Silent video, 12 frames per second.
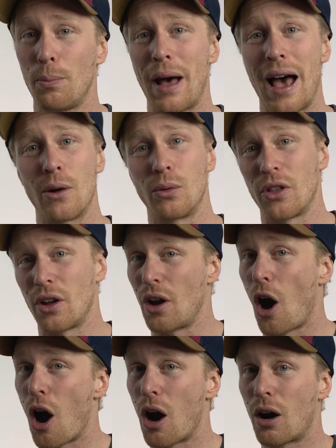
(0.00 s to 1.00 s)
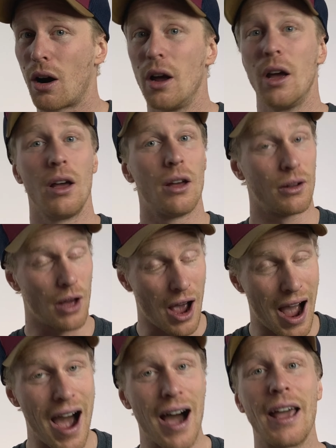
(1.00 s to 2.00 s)
pad with a
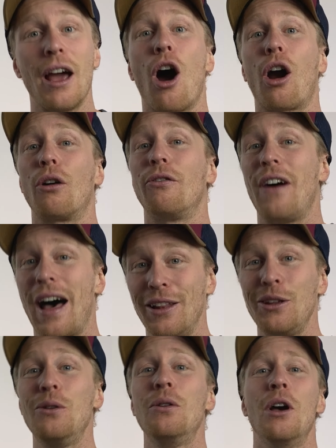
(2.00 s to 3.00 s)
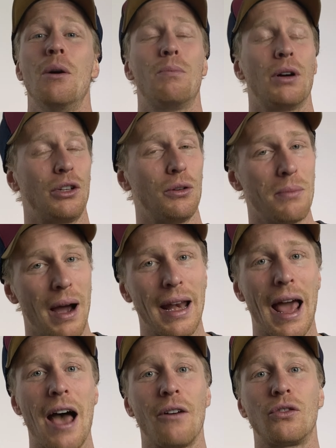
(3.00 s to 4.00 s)
high R value, but you might
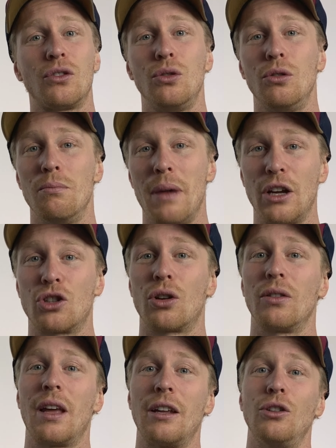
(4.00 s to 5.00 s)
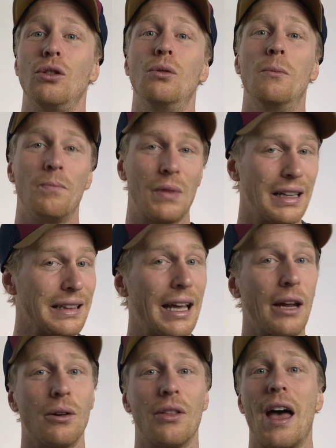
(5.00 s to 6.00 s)
have to make sure that you
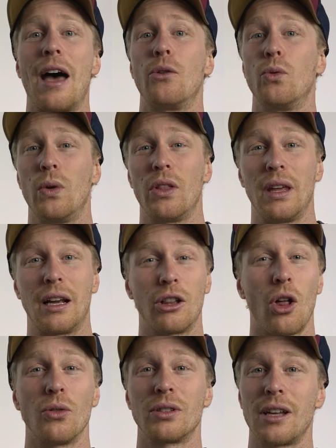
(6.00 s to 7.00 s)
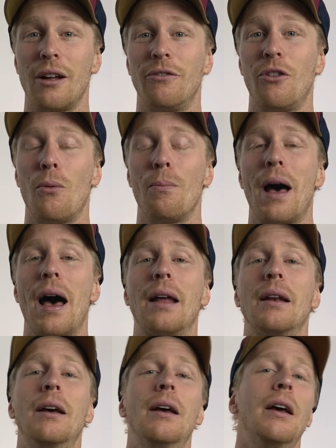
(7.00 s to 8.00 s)
layer that with a closed cell phone pad.
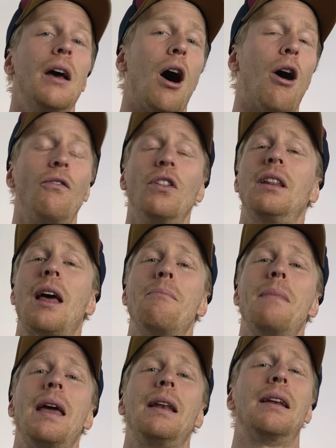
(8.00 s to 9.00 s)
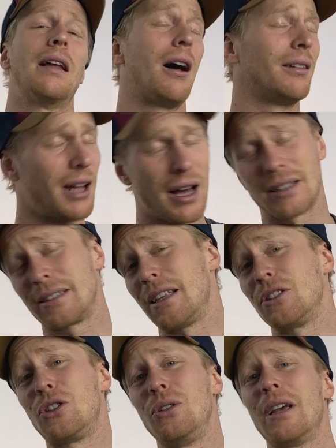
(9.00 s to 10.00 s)
Hopefully that made a lot of
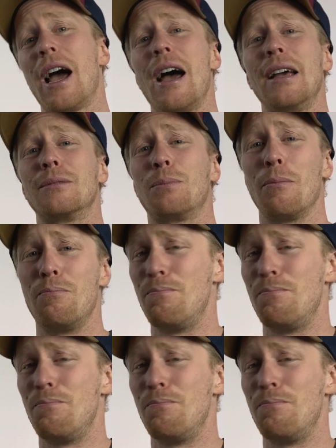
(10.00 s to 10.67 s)
sense to you guys, but